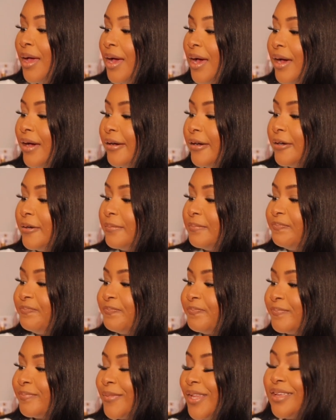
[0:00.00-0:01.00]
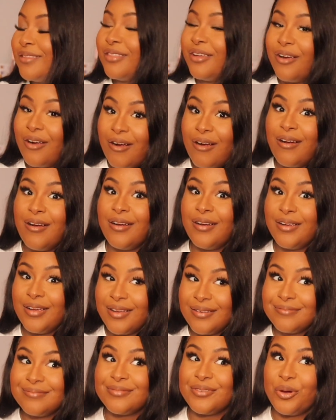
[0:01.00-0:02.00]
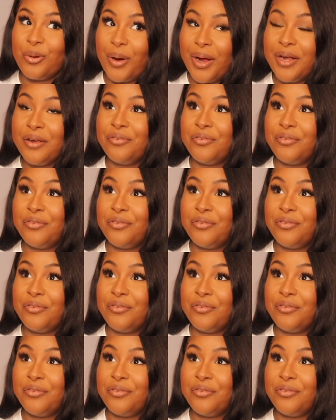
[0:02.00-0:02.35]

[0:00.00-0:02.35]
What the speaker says: There are quite